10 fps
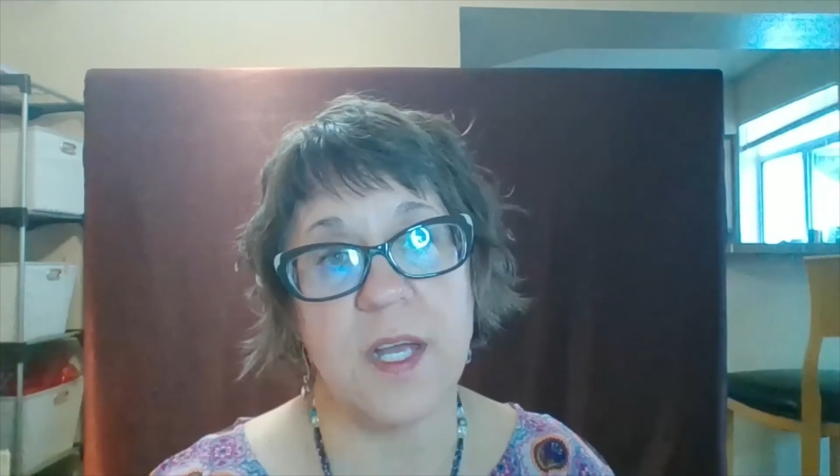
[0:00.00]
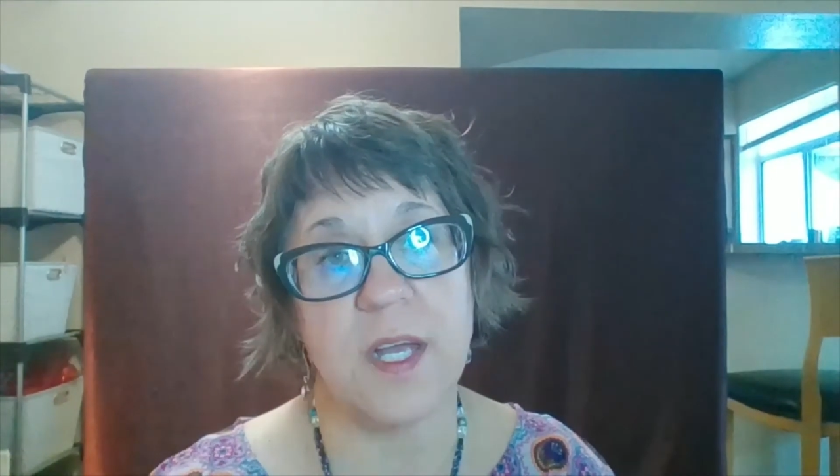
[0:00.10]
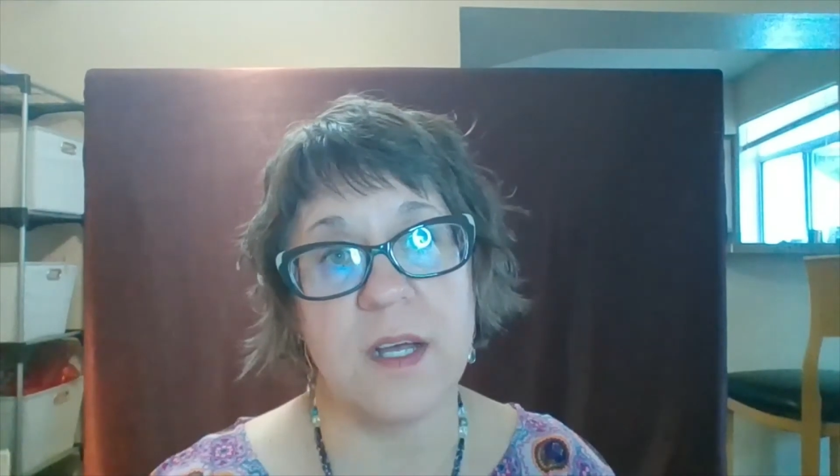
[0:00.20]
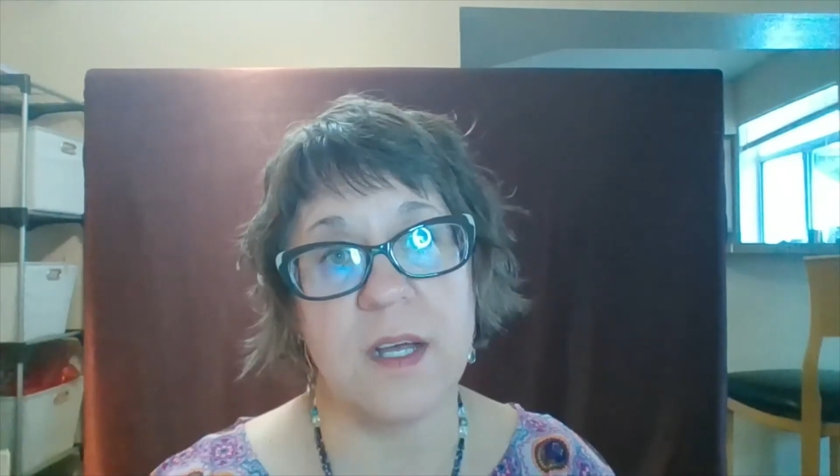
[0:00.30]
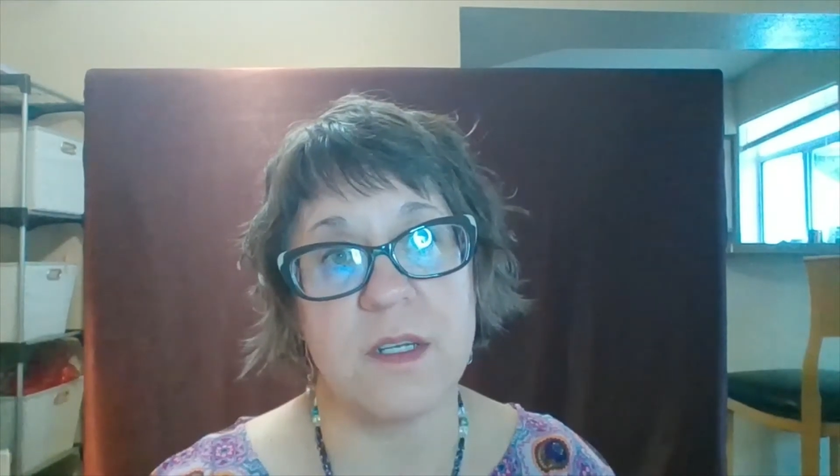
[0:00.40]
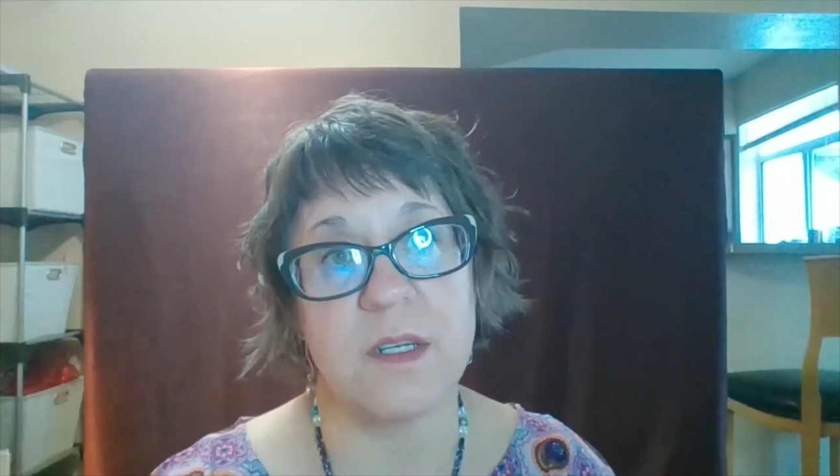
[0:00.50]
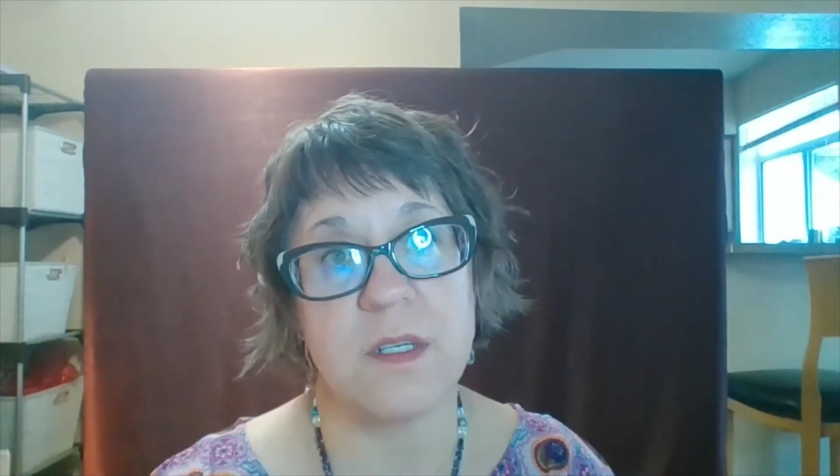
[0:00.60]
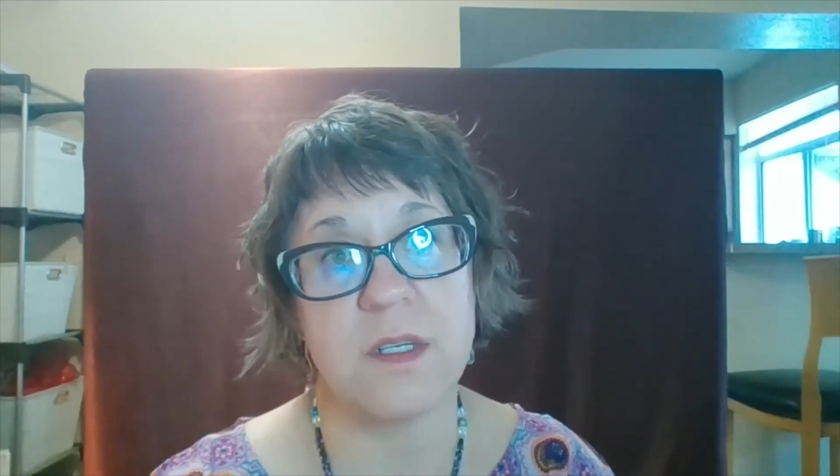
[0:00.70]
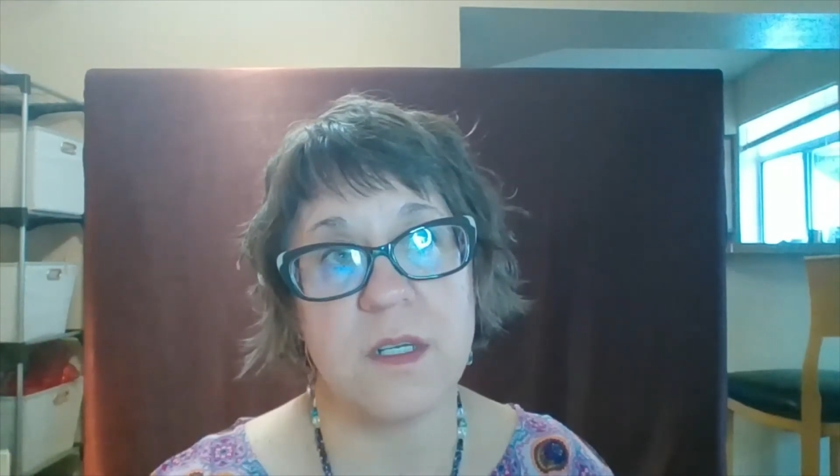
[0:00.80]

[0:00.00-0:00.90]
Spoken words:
and